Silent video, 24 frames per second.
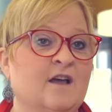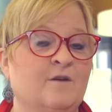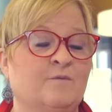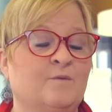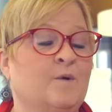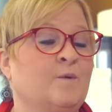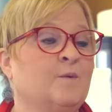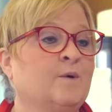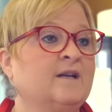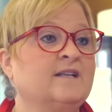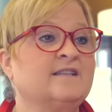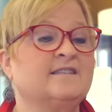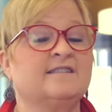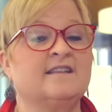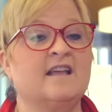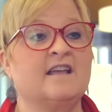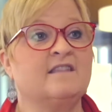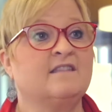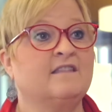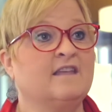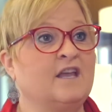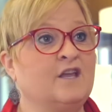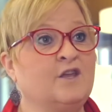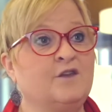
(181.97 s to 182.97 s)
We want to
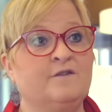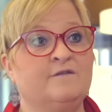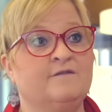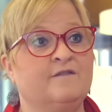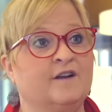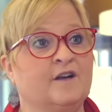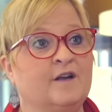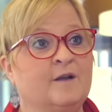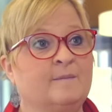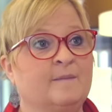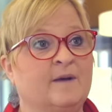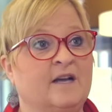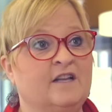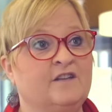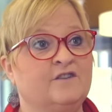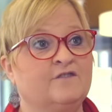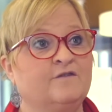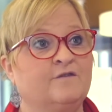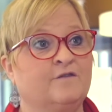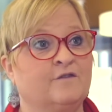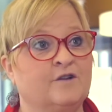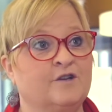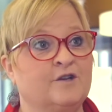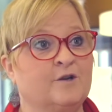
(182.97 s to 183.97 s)
say thank you very
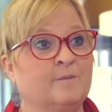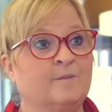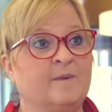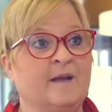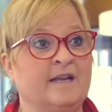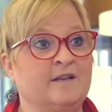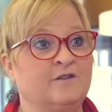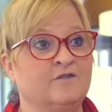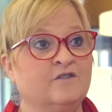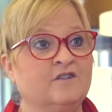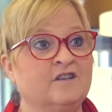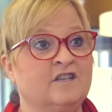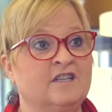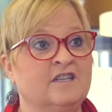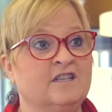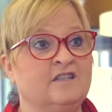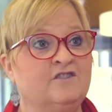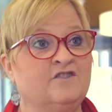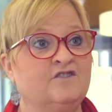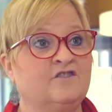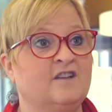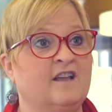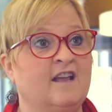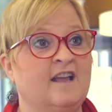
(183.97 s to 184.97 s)
much for your
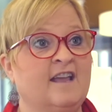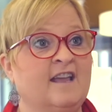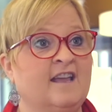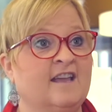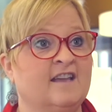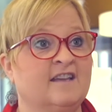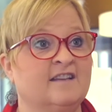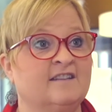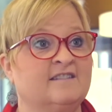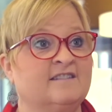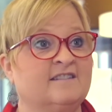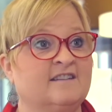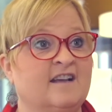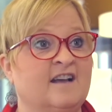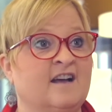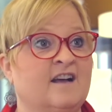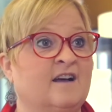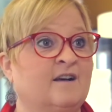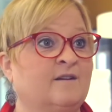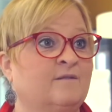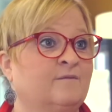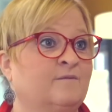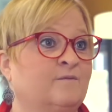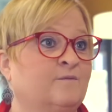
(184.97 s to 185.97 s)
patronage, and
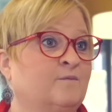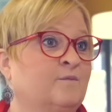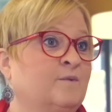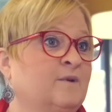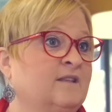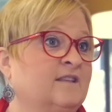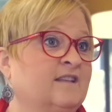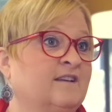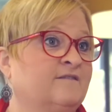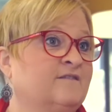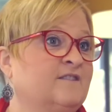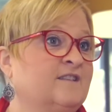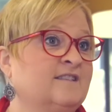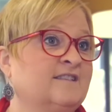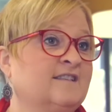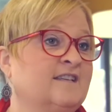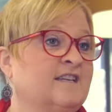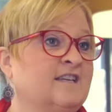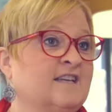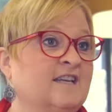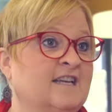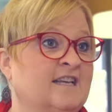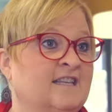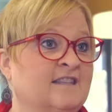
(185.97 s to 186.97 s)
uh, we love to
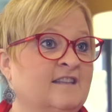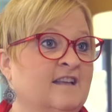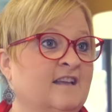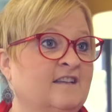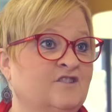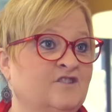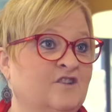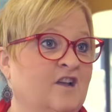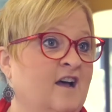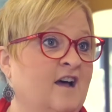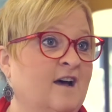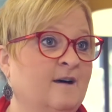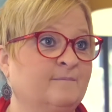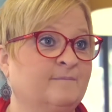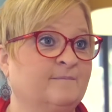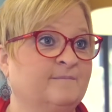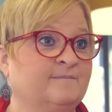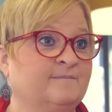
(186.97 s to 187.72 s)
see you in the shop.